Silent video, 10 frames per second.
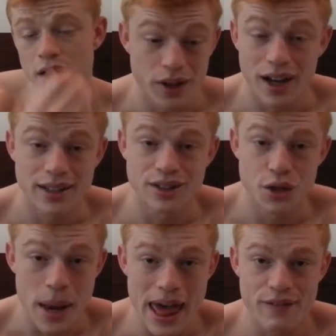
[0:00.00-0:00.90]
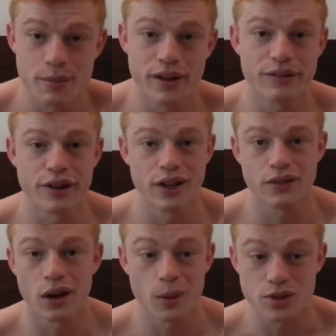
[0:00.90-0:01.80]
Guys, never be afraid of
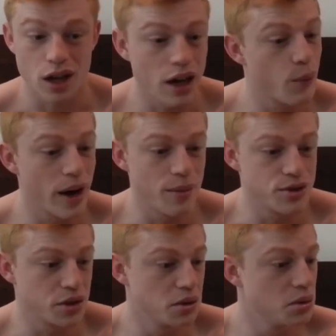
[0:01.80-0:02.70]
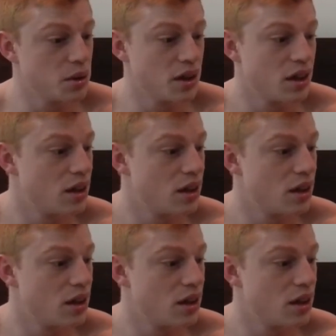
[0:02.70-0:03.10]
carbs. I went up to